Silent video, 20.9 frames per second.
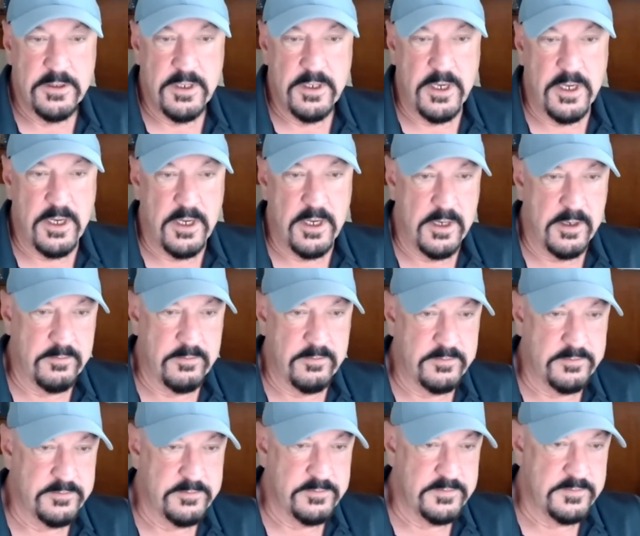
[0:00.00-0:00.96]

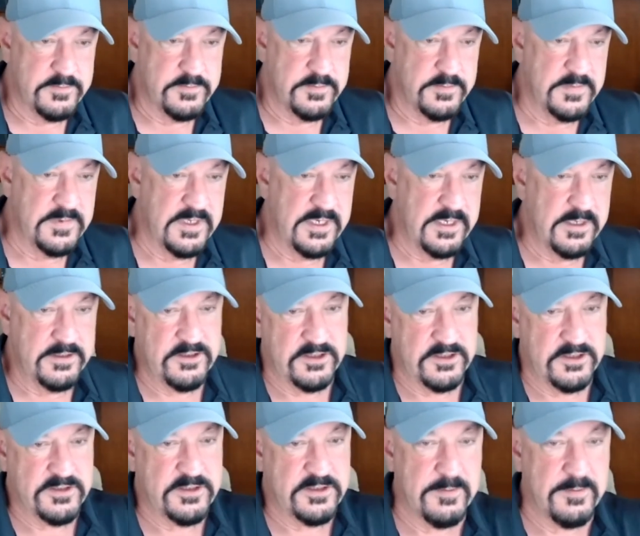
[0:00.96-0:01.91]
Um,
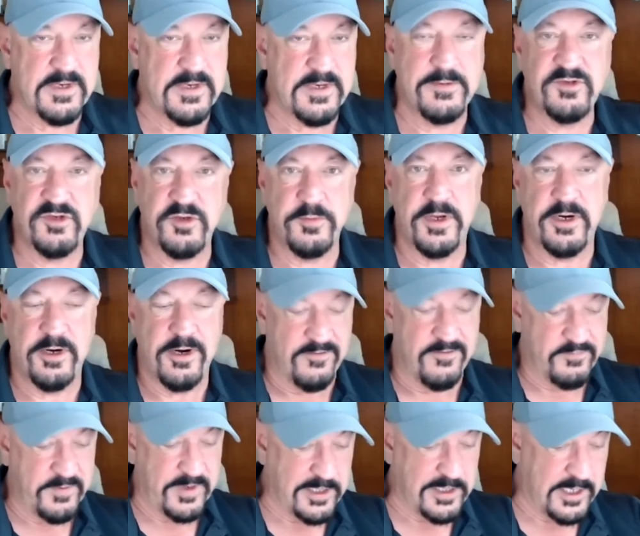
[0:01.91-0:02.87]
just sometimes you're better
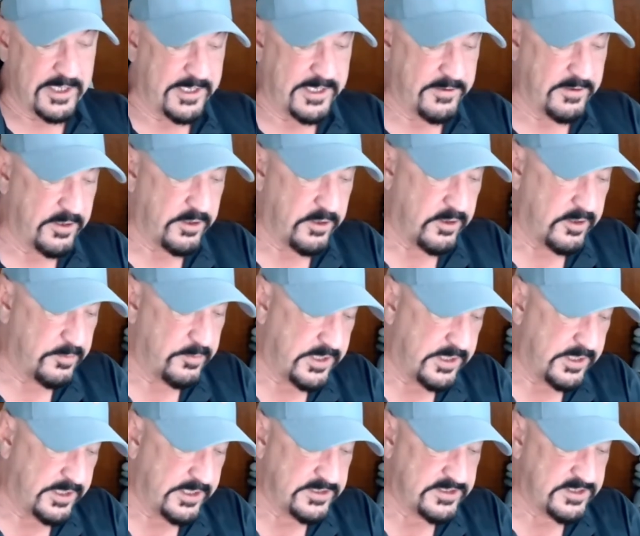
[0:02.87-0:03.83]
off being lucky than good,
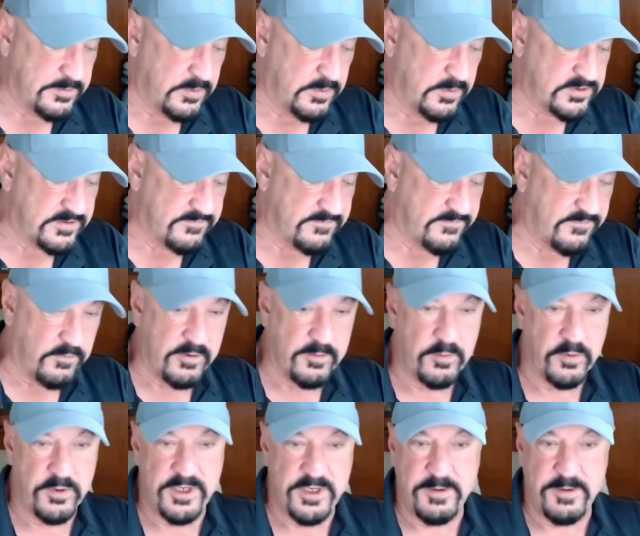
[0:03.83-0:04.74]
but it is the most affordable.